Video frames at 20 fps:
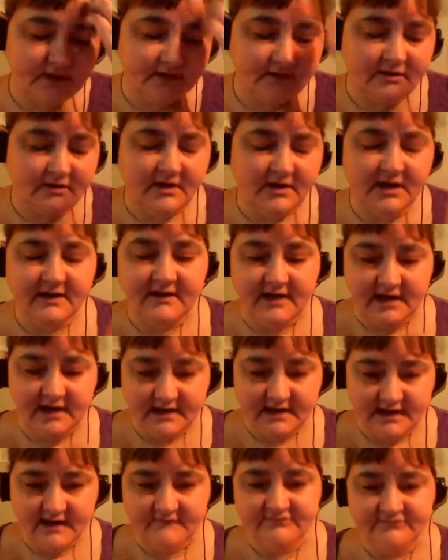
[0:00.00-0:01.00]
I
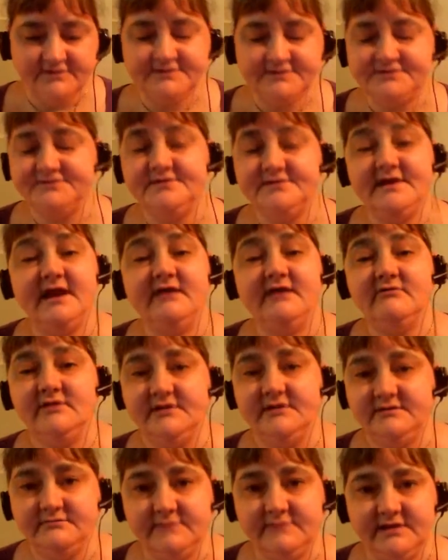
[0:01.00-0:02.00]
have this is
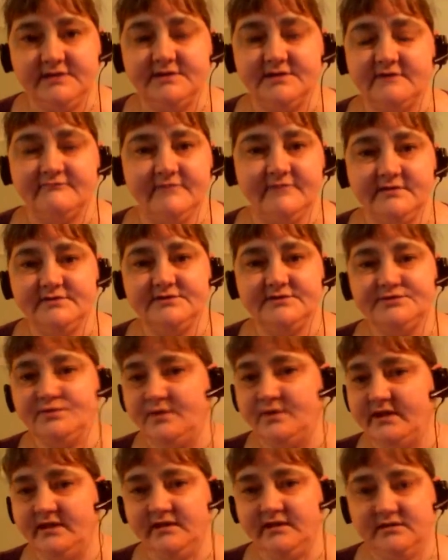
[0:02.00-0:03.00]
inherent in me. I've been this
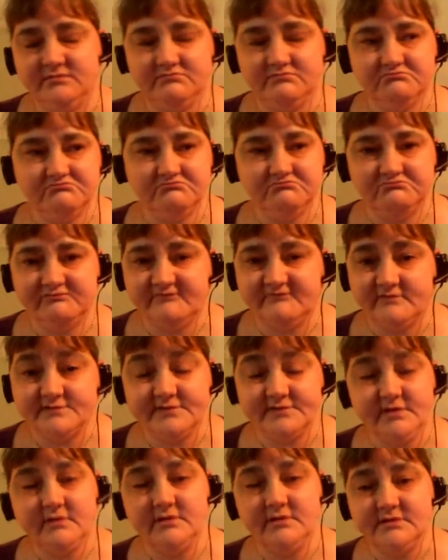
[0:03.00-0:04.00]
way for
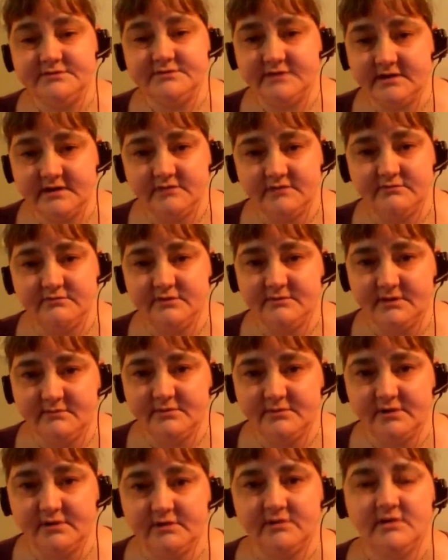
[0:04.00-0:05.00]
as long as I can
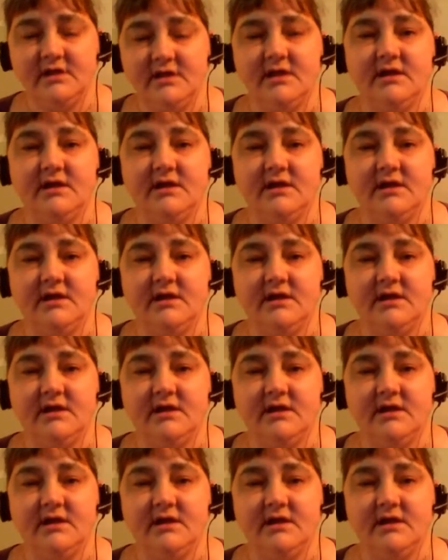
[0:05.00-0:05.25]
remember.